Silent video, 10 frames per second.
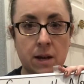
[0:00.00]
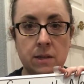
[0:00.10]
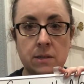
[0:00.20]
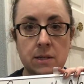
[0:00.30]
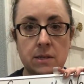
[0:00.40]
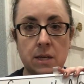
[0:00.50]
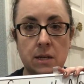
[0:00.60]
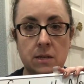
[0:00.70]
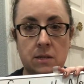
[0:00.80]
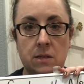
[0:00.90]
Since it
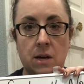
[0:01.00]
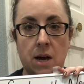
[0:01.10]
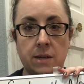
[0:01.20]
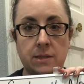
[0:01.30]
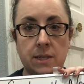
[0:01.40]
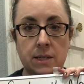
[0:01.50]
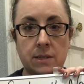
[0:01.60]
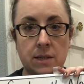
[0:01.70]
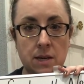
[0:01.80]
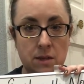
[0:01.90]
is a
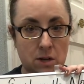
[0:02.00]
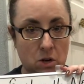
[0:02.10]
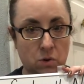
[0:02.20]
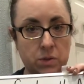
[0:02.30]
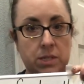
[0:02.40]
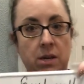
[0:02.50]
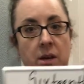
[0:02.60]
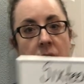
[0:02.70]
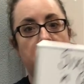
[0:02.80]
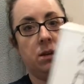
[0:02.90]
16th note,
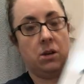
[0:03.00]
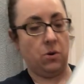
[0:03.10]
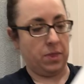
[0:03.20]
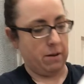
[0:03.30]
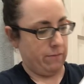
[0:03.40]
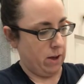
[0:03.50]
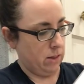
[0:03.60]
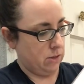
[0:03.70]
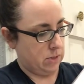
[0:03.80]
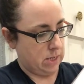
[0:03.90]
the note that
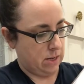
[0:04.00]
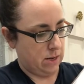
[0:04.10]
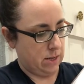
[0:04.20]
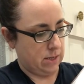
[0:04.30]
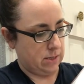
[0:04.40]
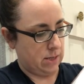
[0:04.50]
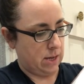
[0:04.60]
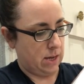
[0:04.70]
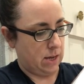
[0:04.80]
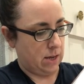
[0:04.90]
follows it is
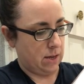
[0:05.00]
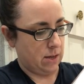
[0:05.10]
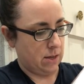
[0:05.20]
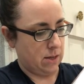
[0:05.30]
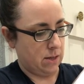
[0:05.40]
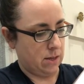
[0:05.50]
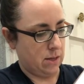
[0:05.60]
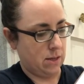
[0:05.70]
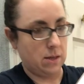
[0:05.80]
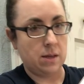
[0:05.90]
E.
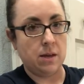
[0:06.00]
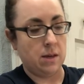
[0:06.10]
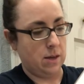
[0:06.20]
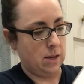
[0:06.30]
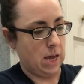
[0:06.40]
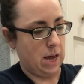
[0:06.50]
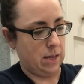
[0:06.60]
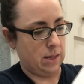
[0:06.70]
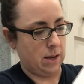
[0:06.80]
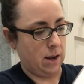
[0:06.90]

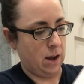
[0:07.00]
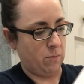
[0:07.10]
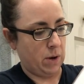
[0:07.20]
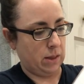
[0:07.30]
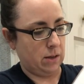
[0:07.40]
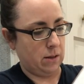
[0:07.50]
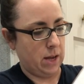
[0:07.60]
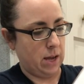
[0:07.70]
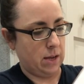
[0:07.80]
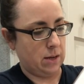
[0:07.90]
And then I have my little
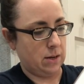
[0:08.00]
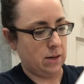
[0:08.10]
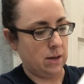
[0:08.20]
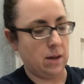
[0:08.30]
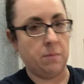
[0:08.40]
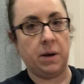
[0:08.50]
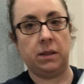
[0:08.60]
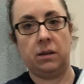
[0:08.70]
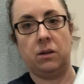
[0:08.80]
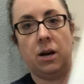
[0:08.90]
and my
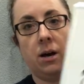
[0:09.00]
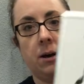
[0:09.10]
little